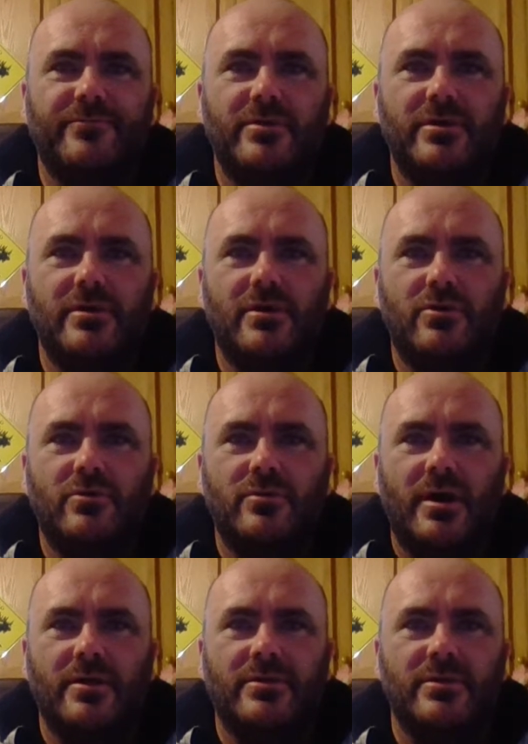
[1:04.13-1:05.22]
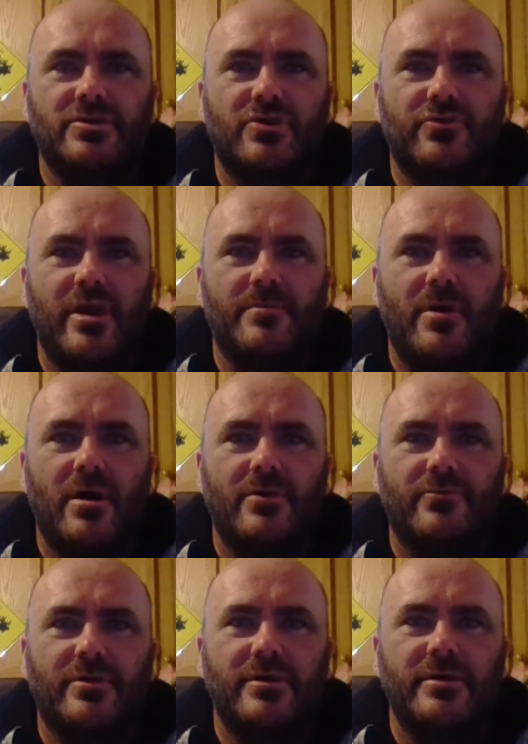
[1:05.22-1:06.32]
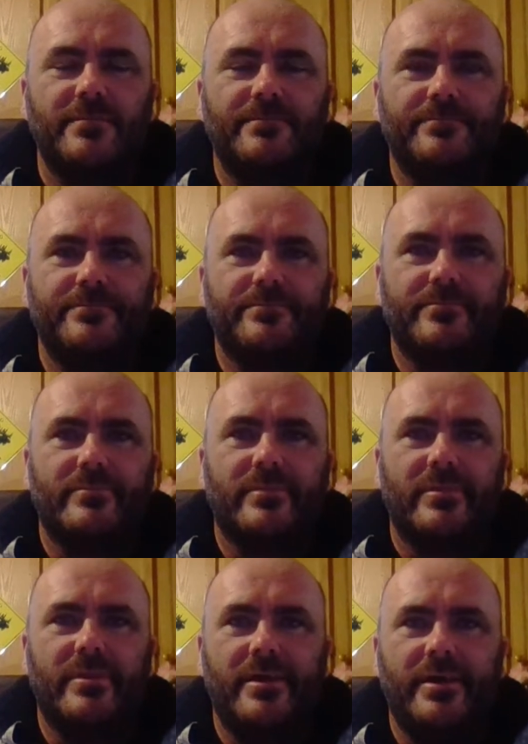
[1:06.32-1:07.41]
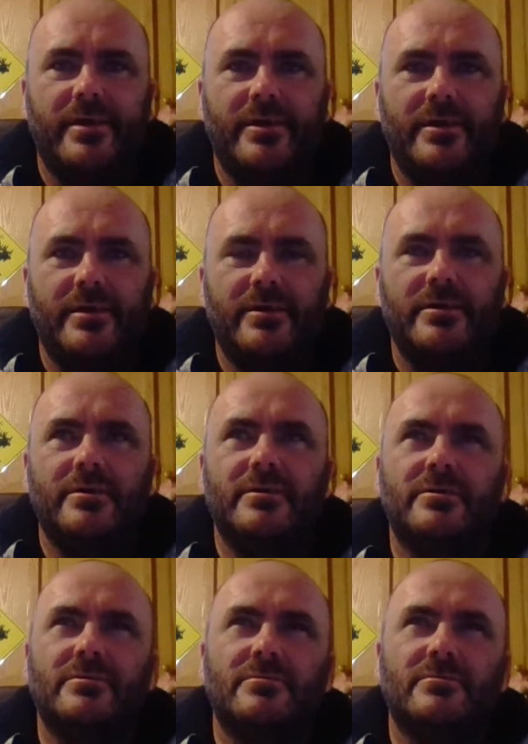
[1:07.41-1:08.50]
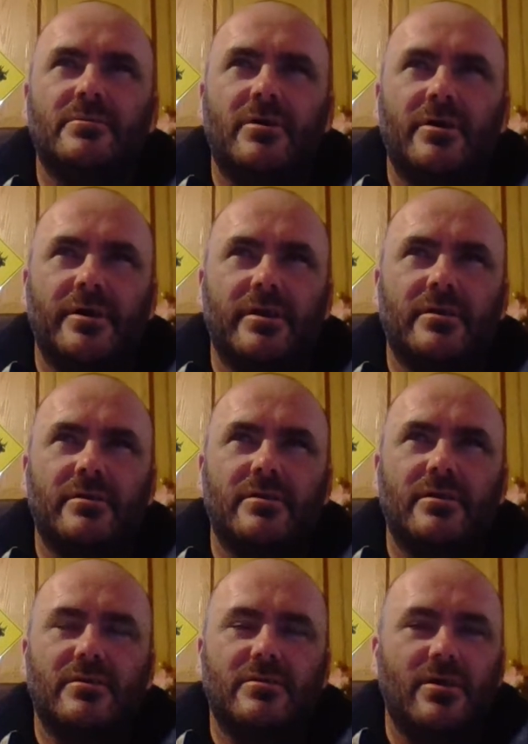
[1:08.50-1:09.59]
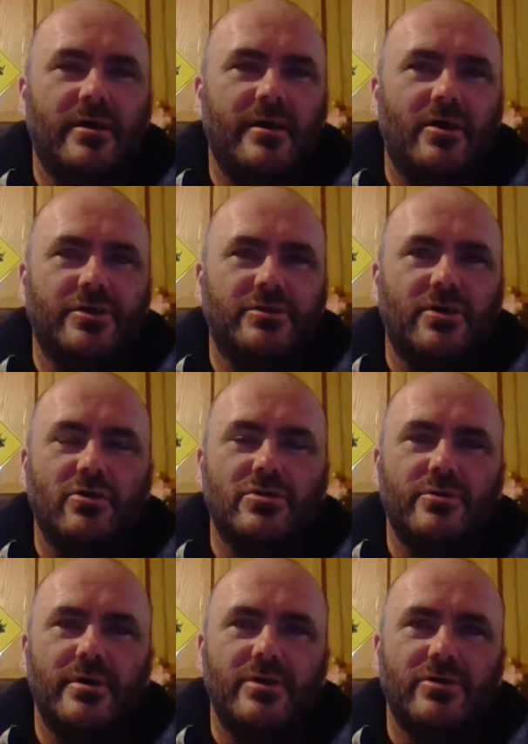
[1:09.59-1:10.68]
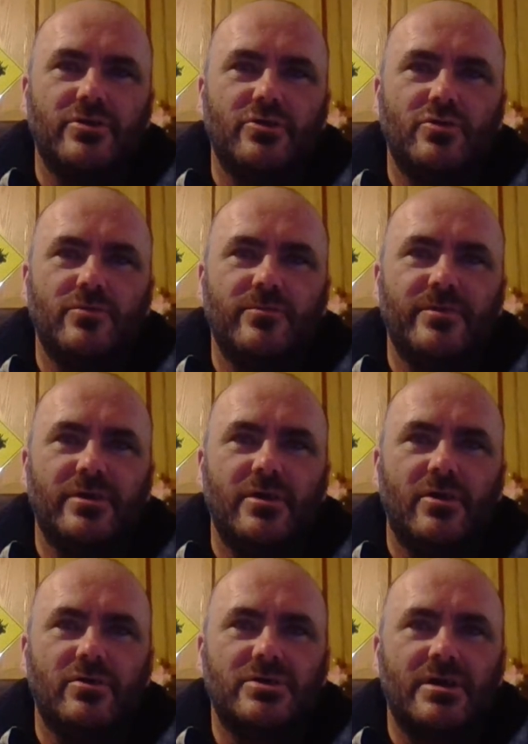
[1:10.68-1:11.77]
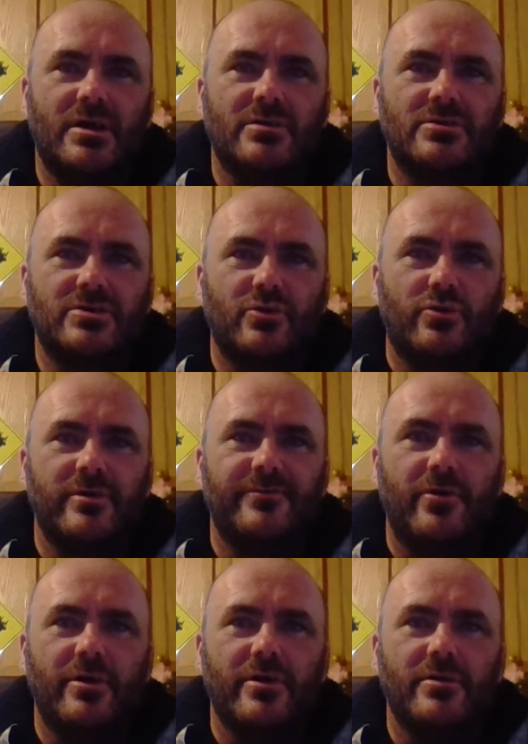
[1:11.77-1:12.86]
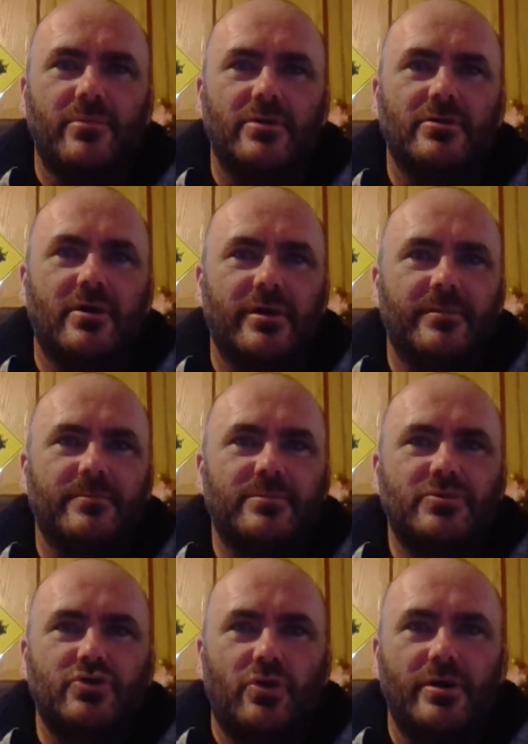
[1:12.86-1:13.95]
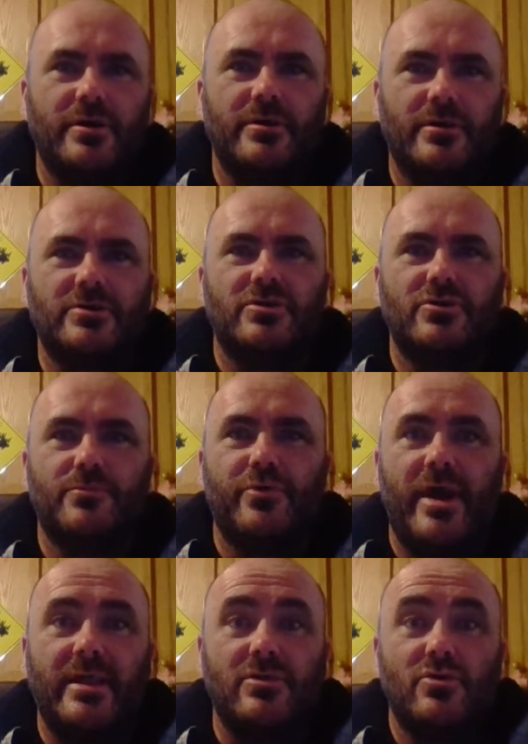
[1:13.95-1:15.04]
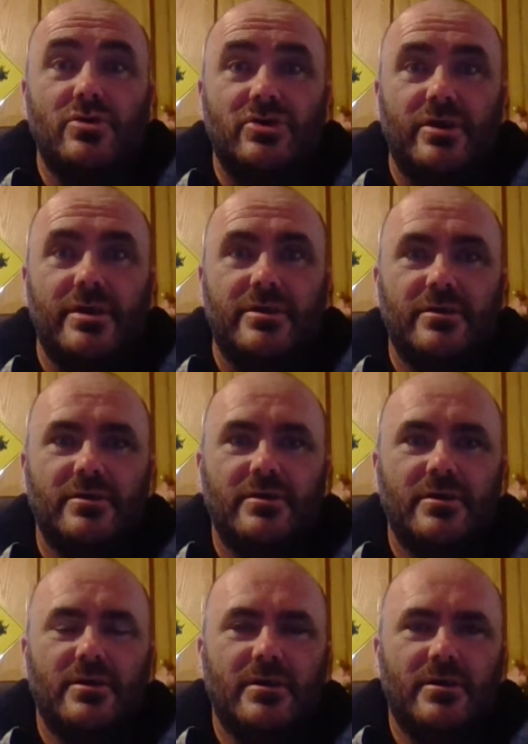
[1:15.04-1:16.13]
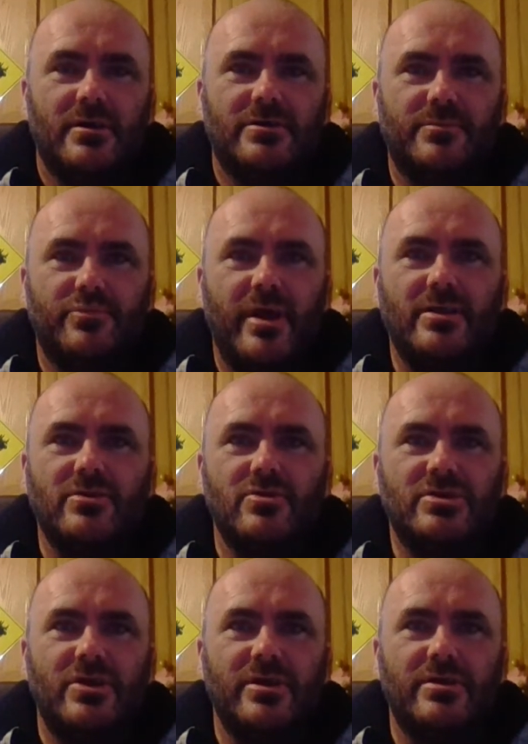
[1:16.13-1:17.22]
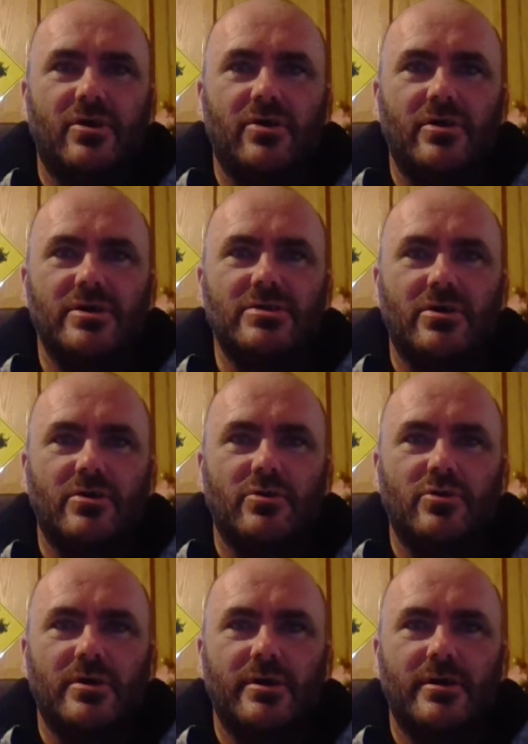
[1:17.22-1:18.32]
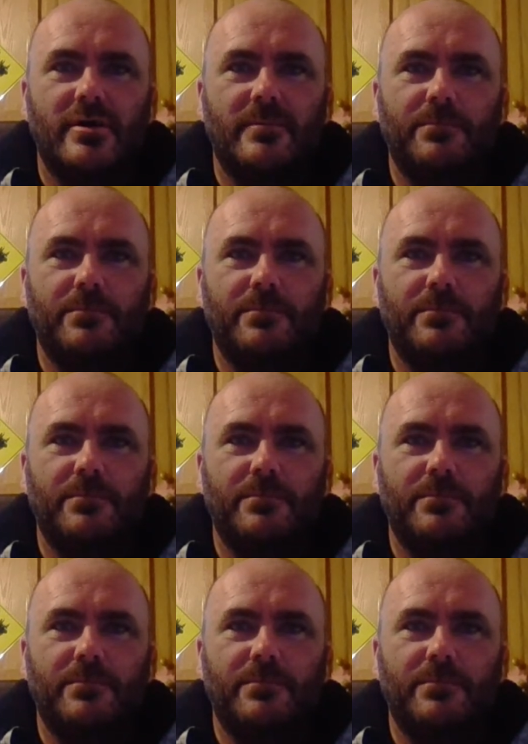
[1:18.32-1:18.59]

video on Instagram already. And I don't know how to do videos on Storyfire, but I'm trying. It's a new brand new site. It's a brand new site, guys. So